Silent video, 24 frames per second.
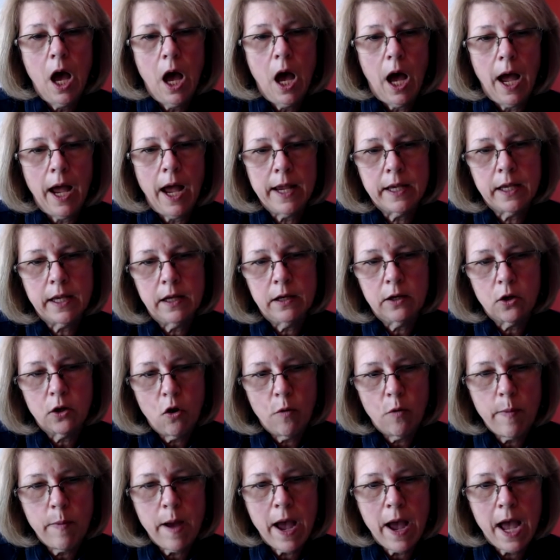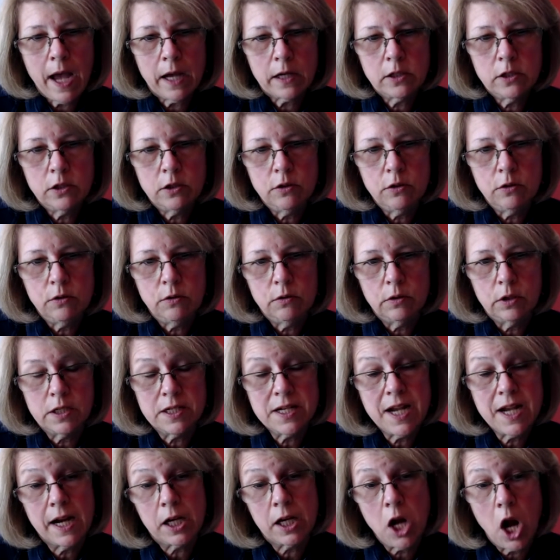I can go back to the
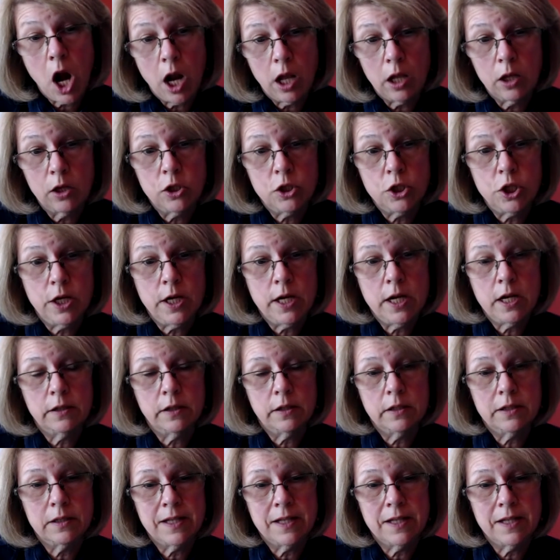technology and the